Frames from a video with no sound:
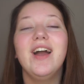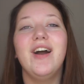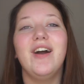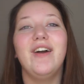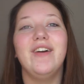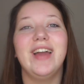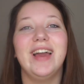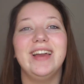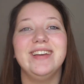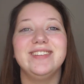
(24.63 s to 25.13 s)

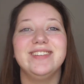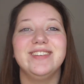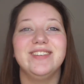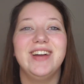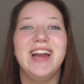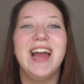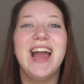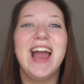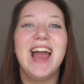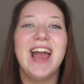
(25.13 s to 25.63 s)
Okay, so
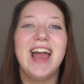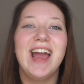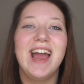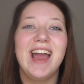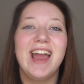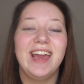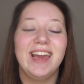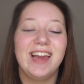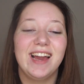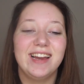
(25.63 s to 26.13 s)

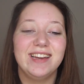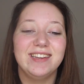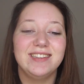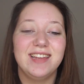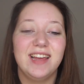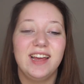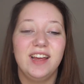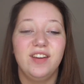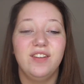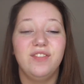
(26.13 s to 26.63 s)
hey guys,
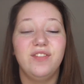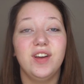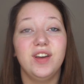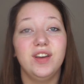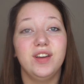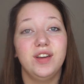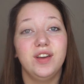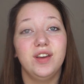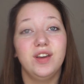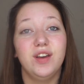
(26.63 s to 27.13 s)

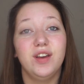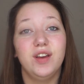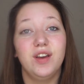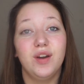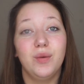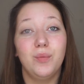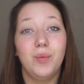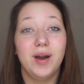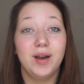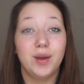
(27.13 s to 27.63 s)

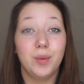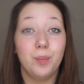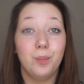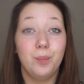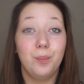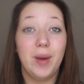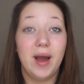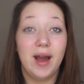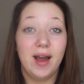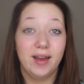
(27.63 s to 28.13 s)
welcome
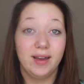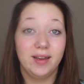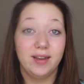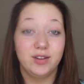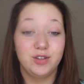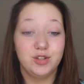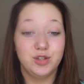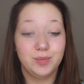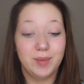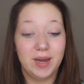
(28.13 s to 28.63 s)
back
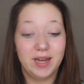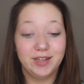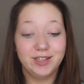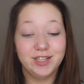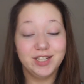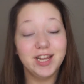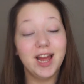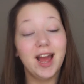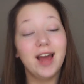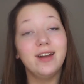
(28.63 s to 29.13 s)
to my
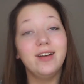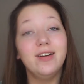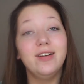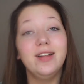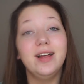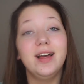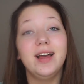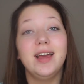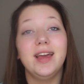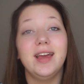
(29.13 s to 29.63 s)

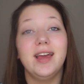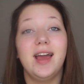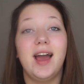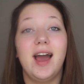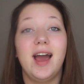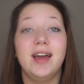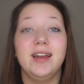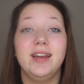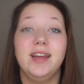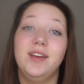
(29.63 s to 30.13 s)
channel,
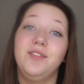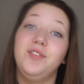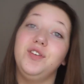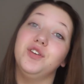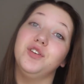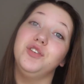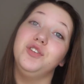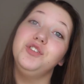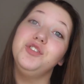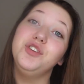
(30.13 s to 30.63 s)
and if
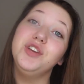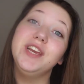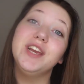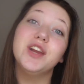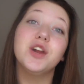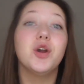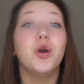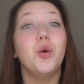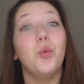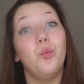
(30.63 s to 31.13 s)
you're new
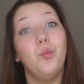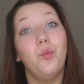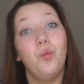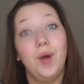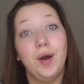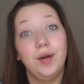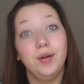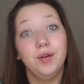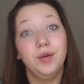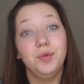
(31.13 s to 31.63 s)
here,
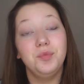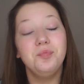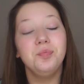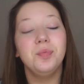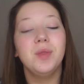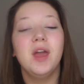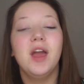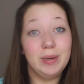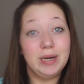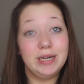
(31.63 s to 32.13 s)
welcome.
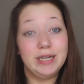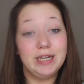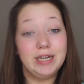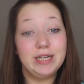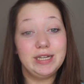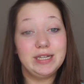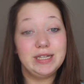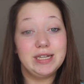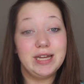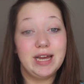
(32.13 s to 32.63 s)

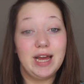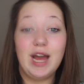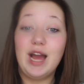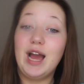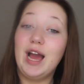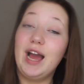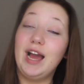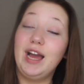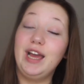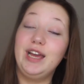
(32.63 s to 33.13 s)
But
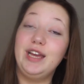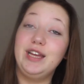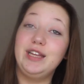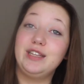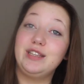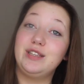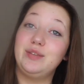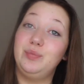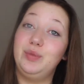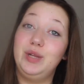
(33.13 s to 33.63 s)
I
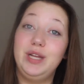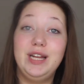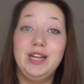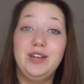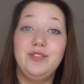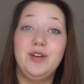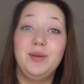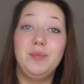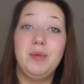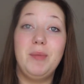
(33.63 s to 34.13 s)
completely
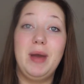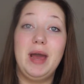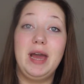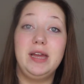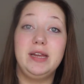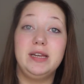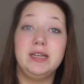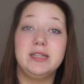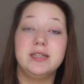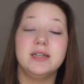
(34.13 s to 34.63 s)
flipped my
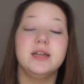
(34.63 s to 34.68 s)
mind.